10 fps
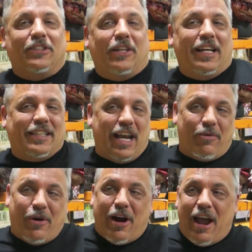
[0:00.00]
So that's kind of
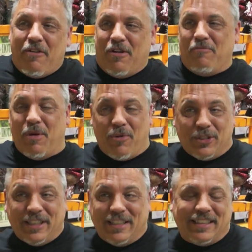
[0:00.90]
where I remember
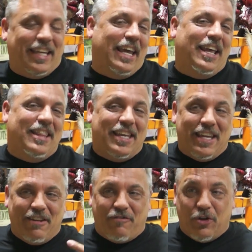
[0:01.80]
seeing as a kid
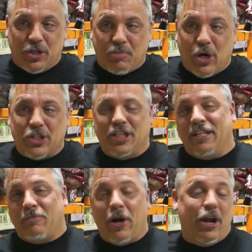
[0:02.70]
the first
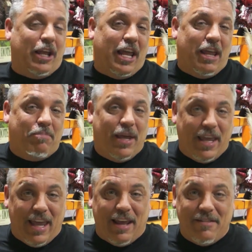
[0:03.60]
person wearing a pig
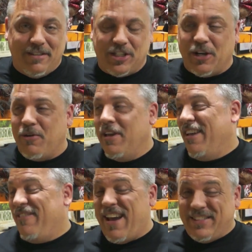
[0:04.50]
head. So
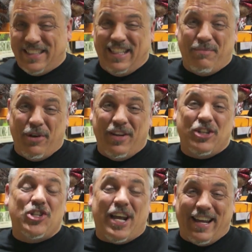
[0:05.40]
if you haven't seen the movie,
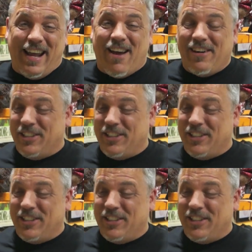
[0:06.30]
check it out.